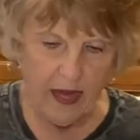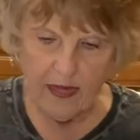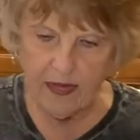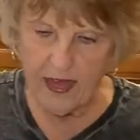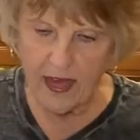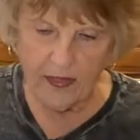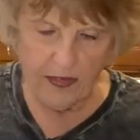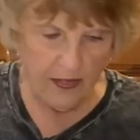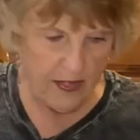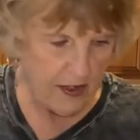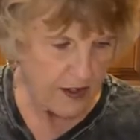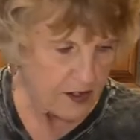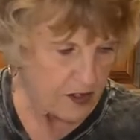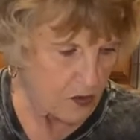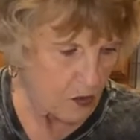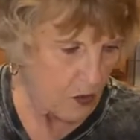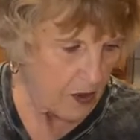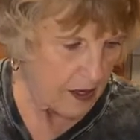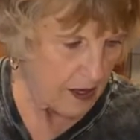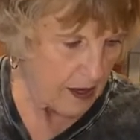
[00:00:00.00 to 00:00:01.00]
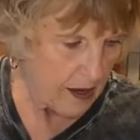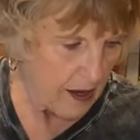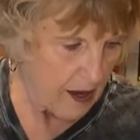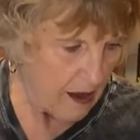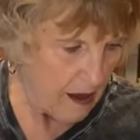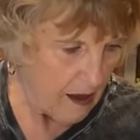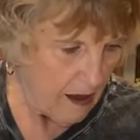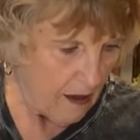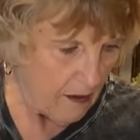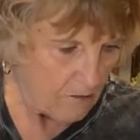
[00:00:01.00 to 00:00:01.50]
Then this one,
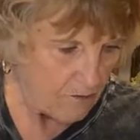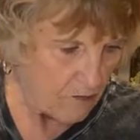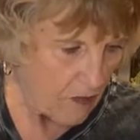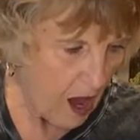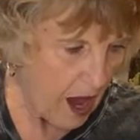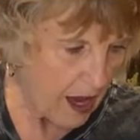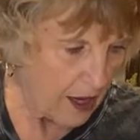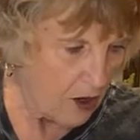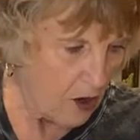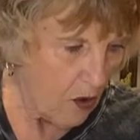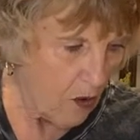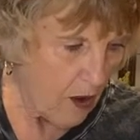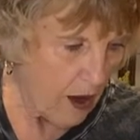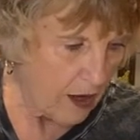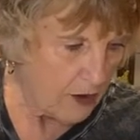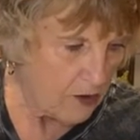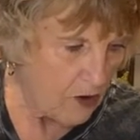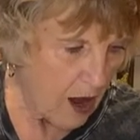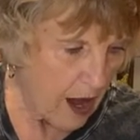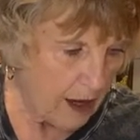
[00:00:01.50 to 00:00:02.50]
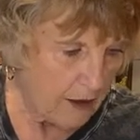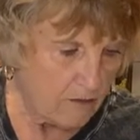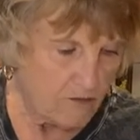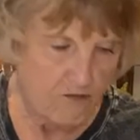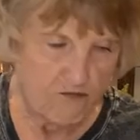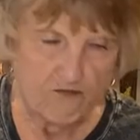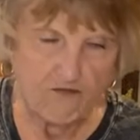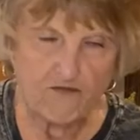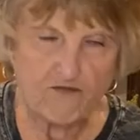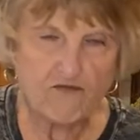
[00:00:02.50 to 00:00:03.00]
I know I dried
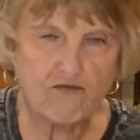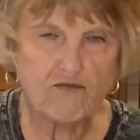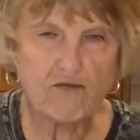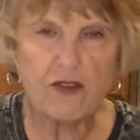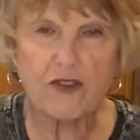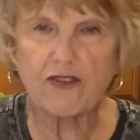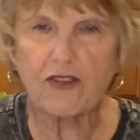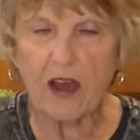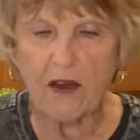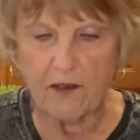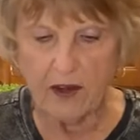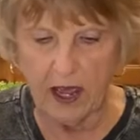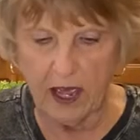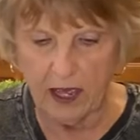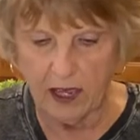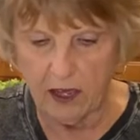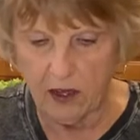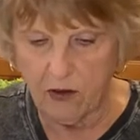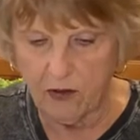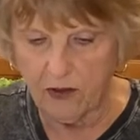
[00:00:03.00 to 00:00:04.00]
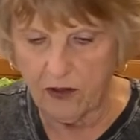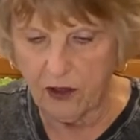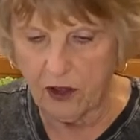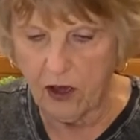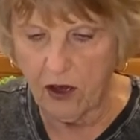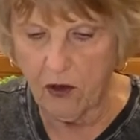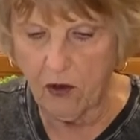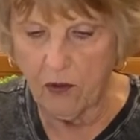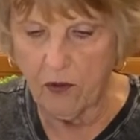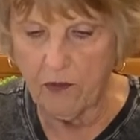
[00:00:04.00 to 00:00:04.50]
seven, eight years
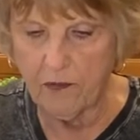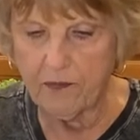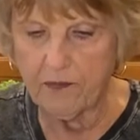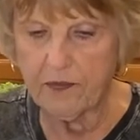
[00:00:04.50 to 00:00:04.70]
ago.